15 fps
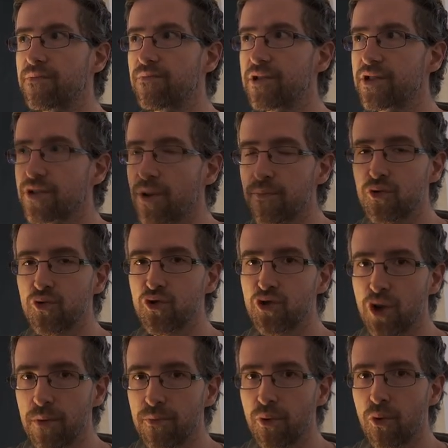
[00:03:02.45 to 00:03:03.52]
stop to
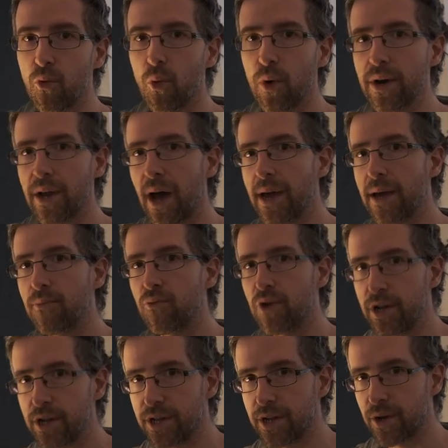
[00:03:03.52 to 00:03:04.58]
jump when I am
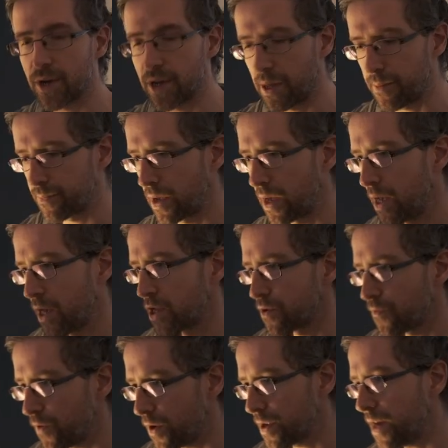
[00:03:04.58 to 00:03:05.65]
releasing a key. So
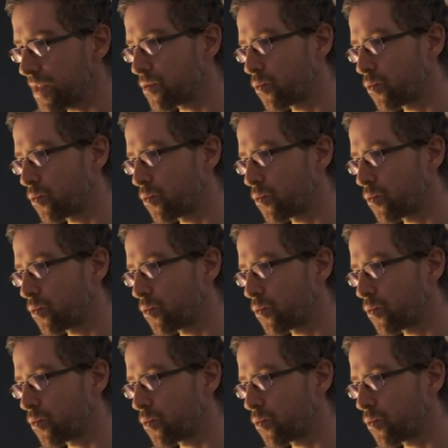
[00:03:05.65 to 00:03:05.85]
for that,